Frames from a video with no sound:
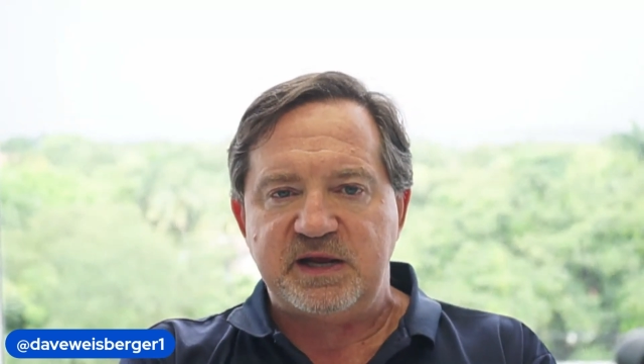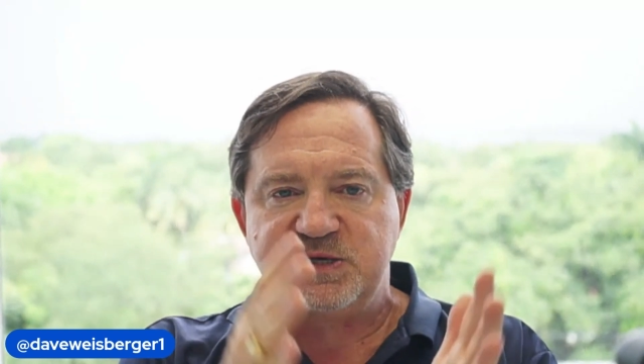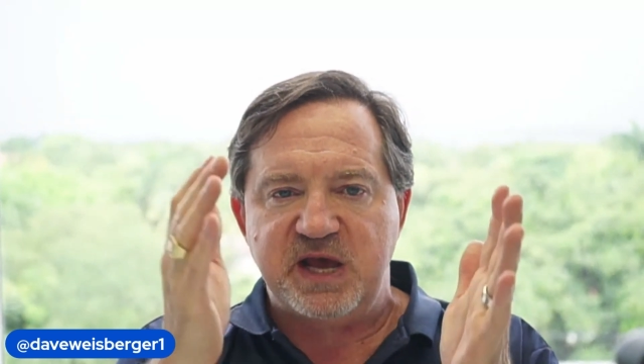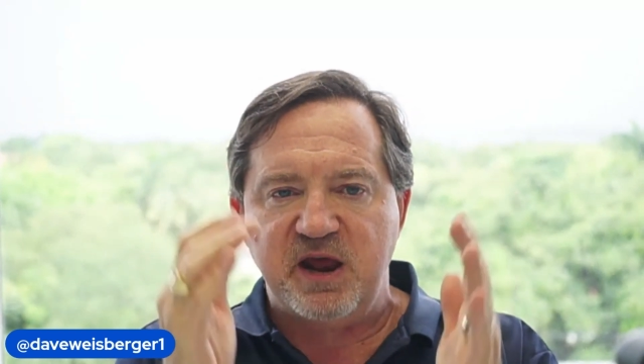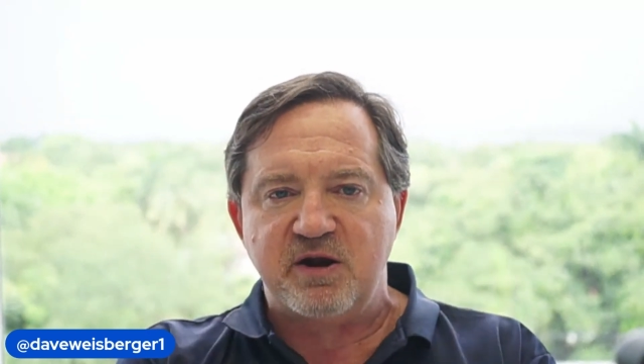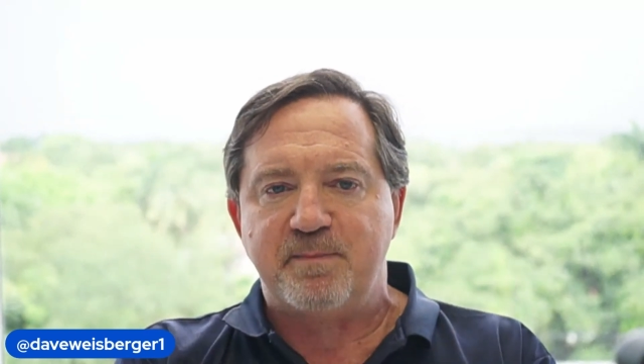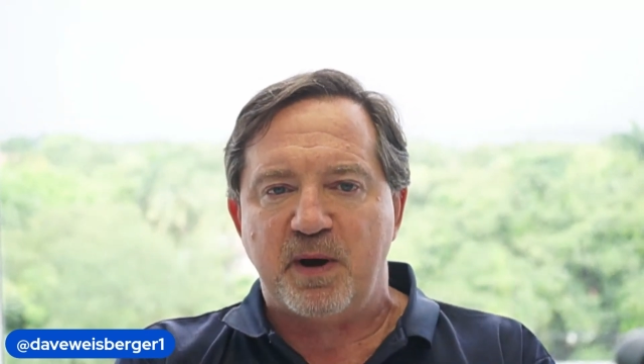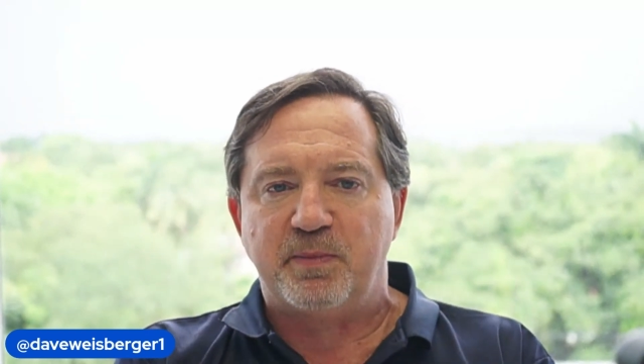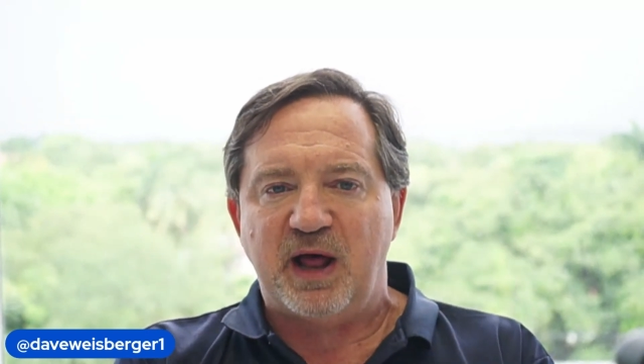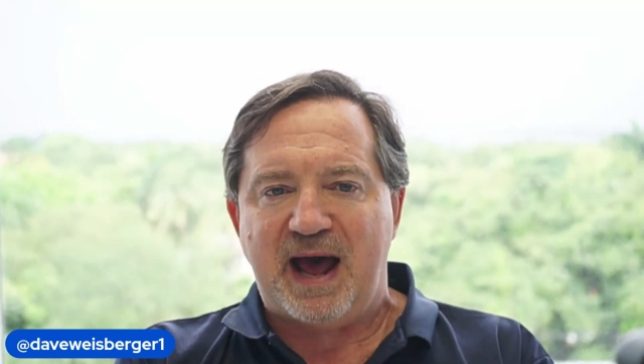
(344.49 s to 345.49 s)
The internet
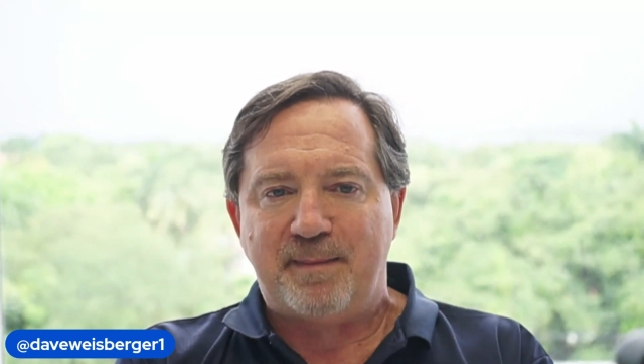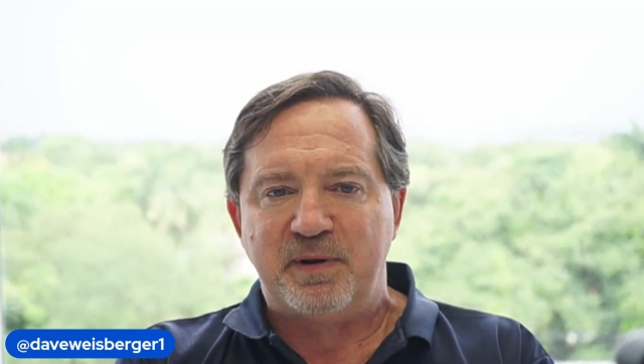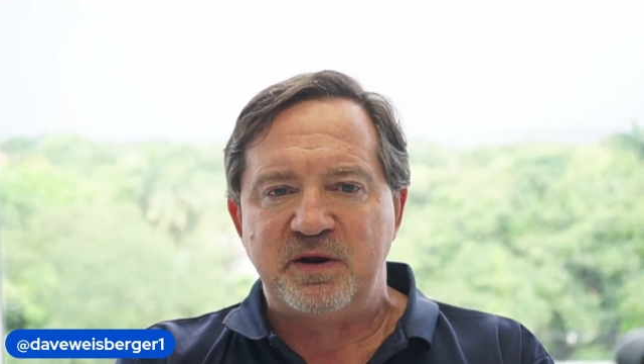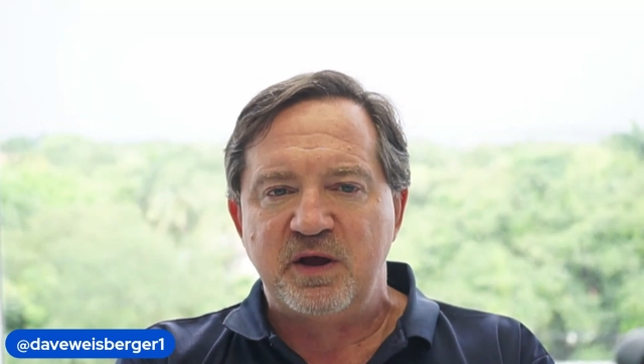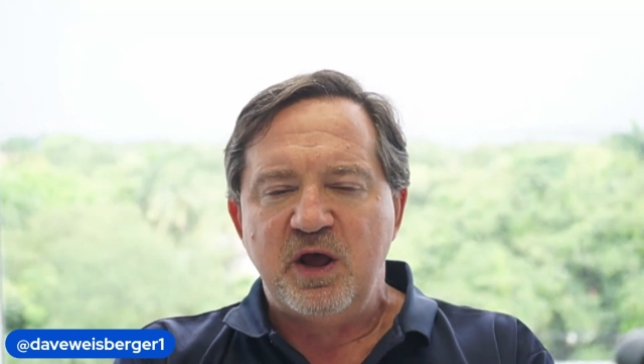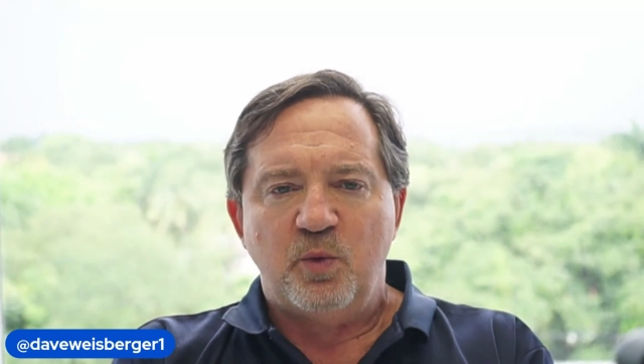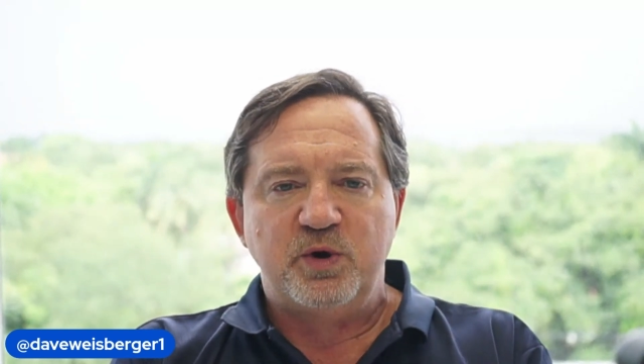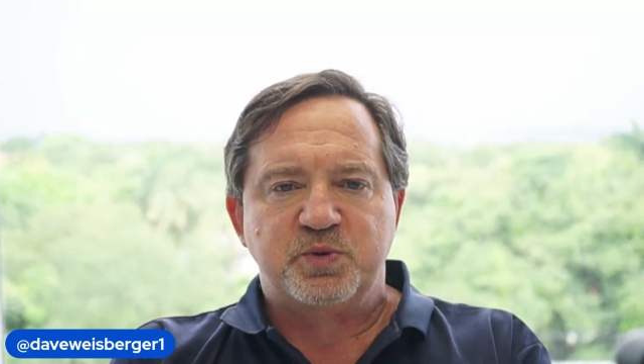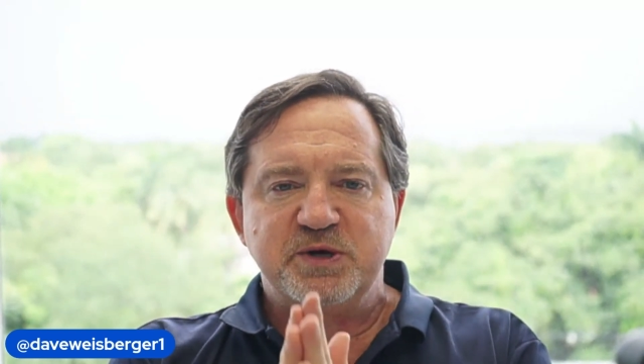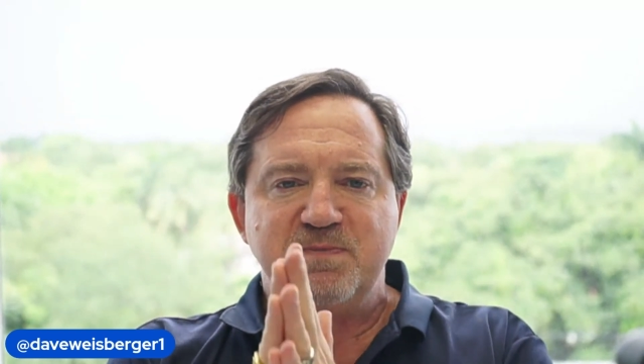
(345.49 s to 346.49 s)
bubble happened,
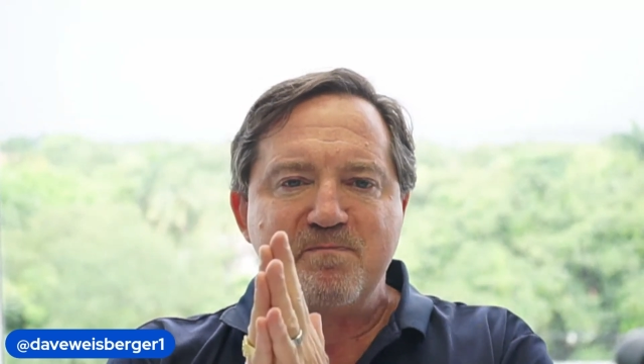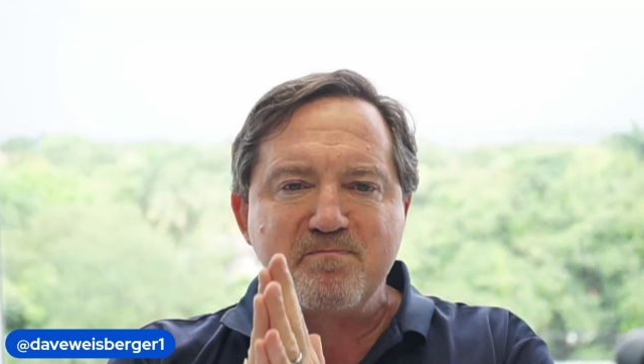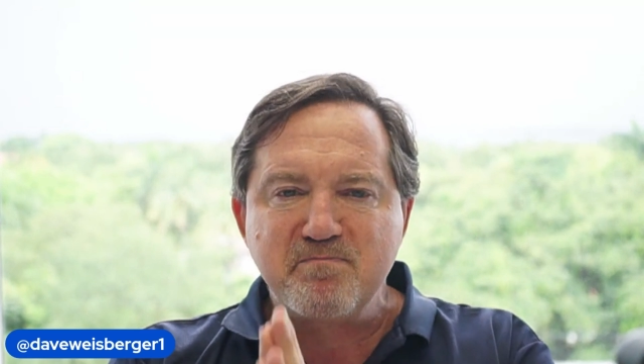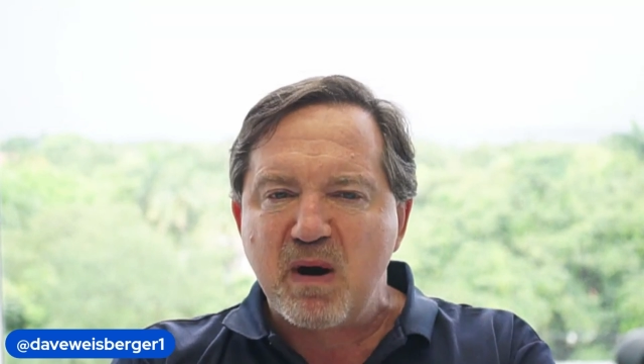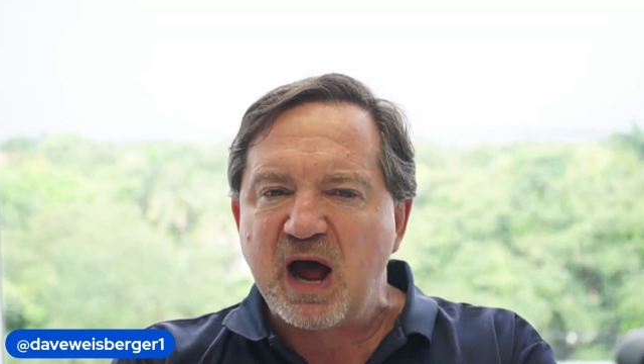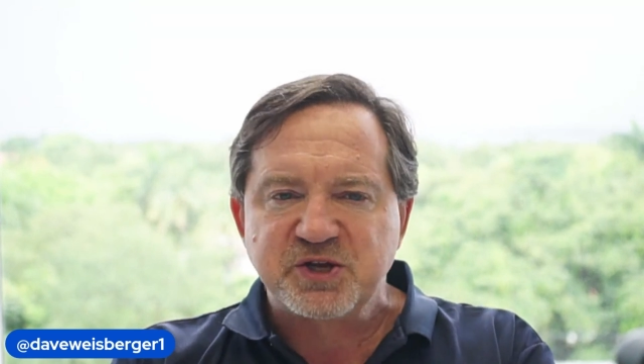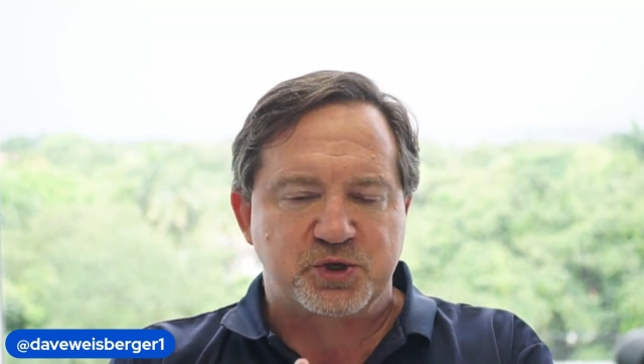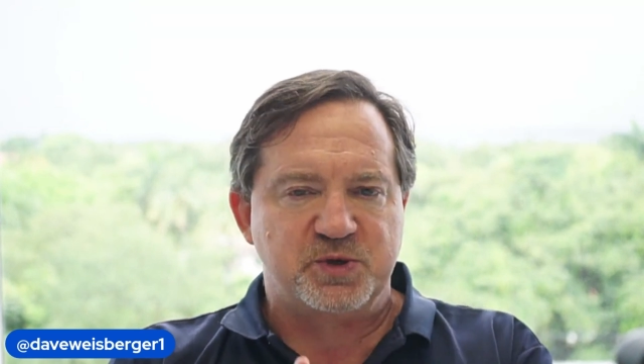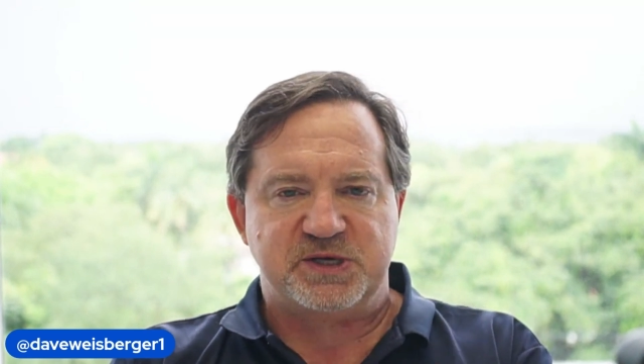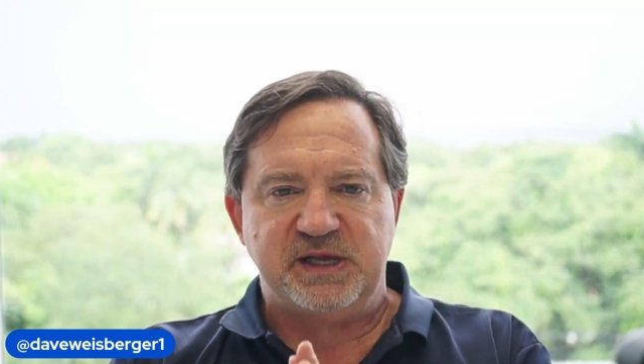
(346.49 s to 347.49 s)
which was
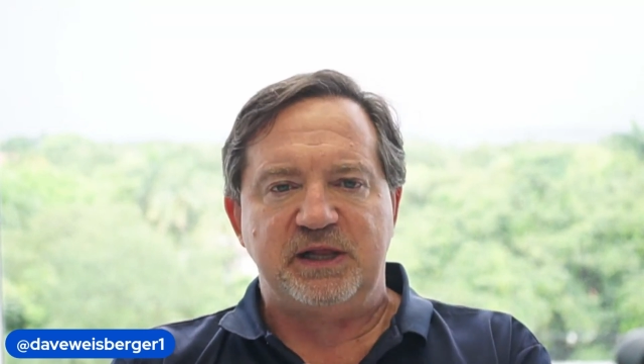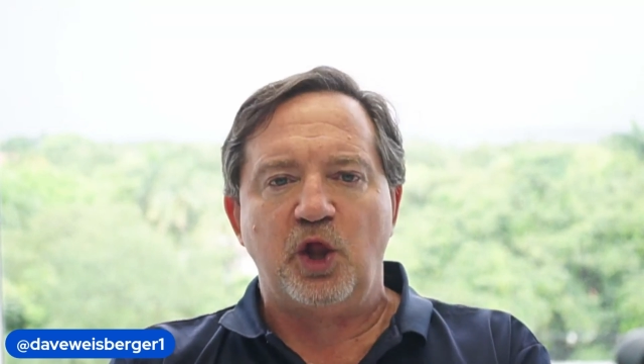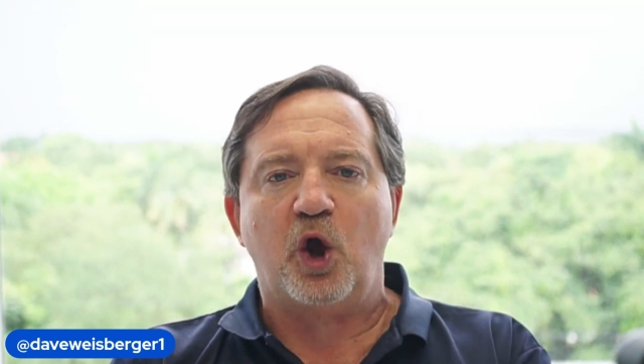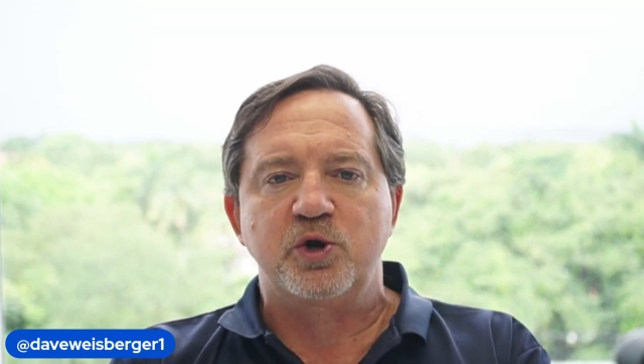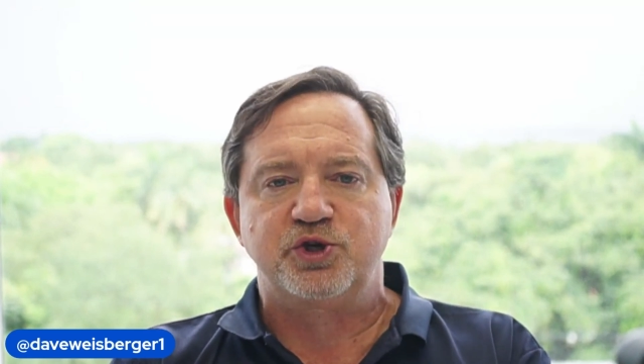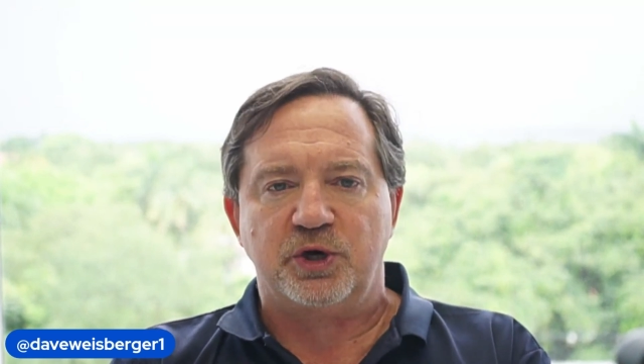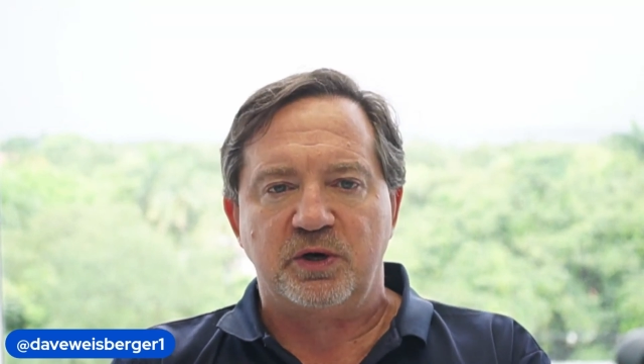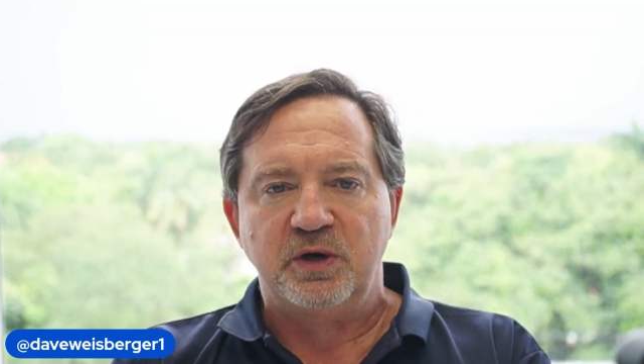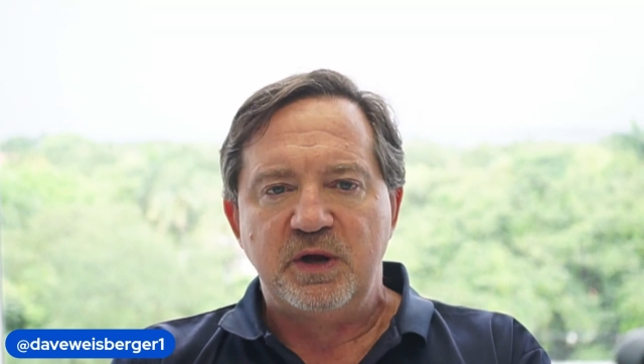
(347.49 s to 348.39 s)
monstrously larger